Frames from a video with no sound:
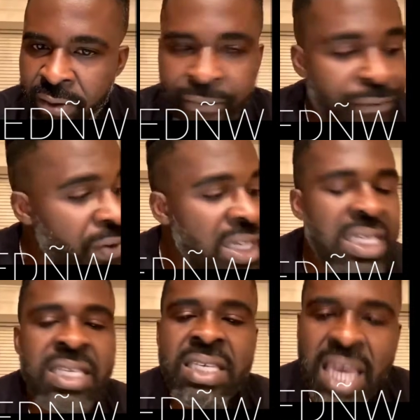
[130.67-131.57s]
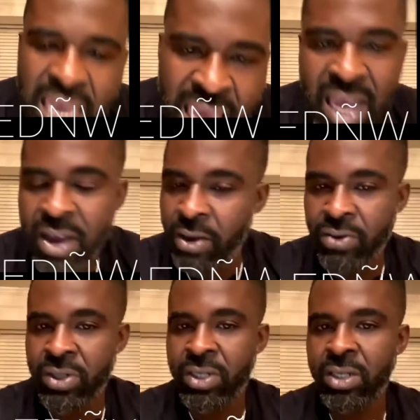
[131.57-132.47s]
For
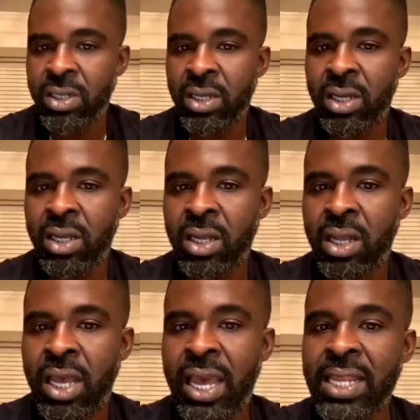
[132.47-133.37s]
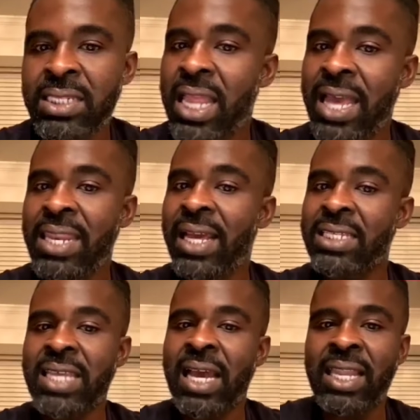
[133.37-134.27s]
years. And it's like, niggas is
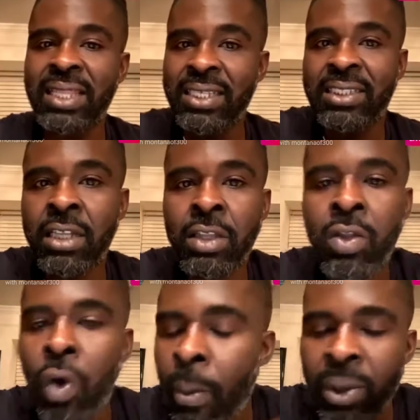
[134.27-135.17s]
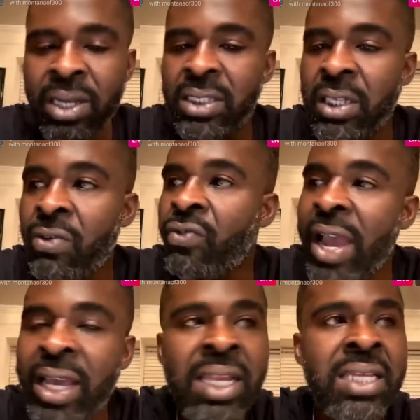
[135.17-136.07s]
acting like this shit normal, this shit
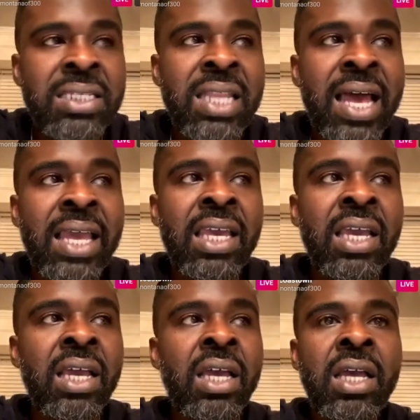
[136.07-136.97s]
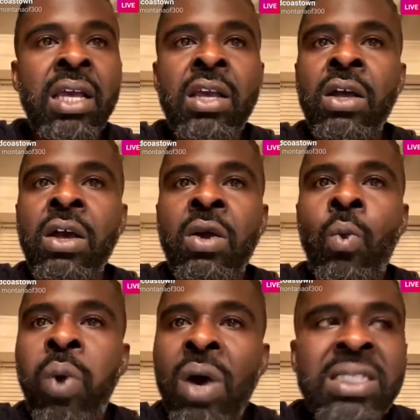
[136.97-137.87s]
regular. And it's like,
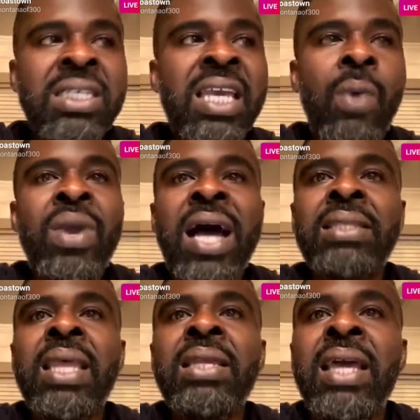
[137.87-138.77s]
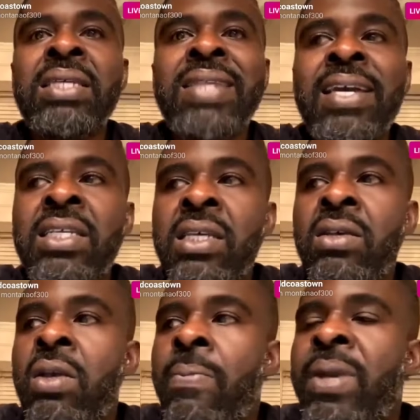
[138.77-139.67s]
once again, we got to think niggas like,
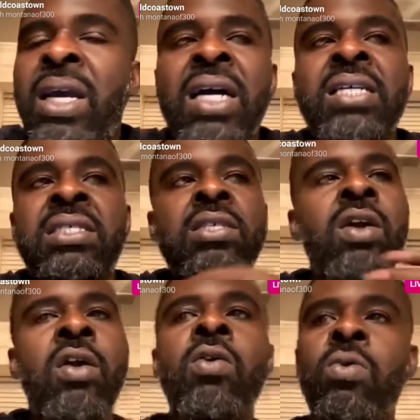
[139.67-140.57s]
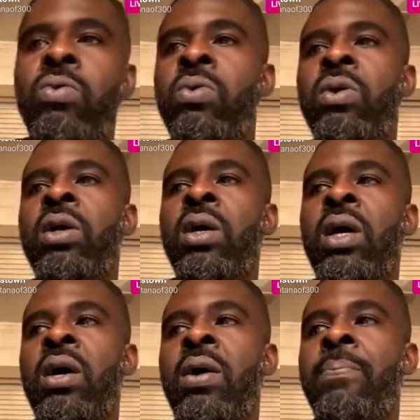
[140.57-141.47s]
because, yo,
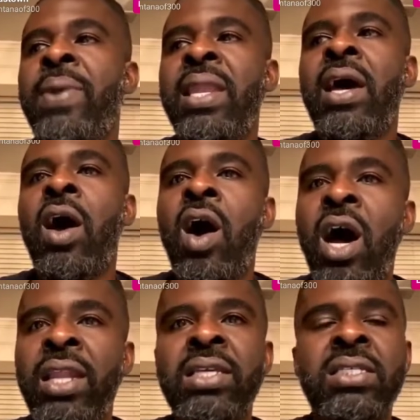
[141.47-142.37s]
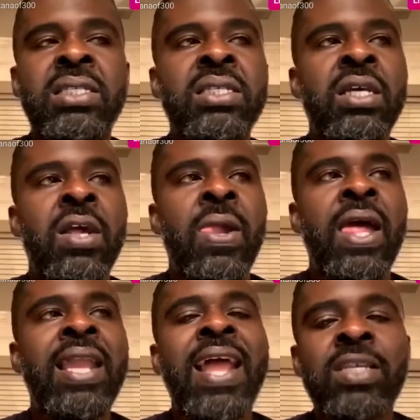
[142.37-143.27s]
being an artist,
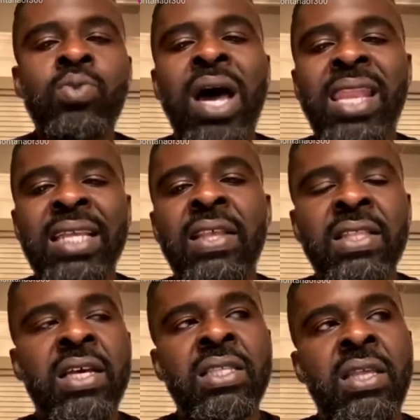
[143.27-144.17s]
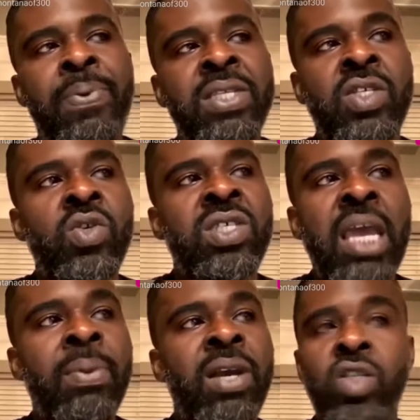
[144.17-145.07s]
and that's why I like the position you take,
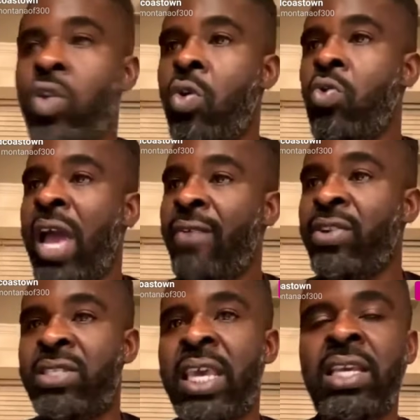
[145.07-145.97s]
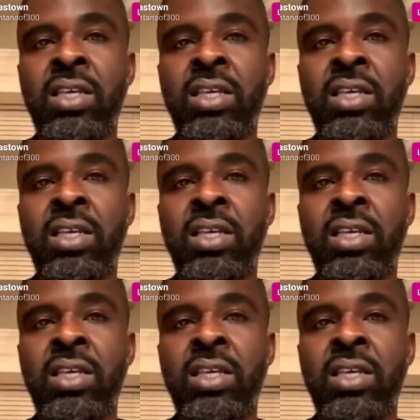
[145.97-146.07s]
because you don't ever take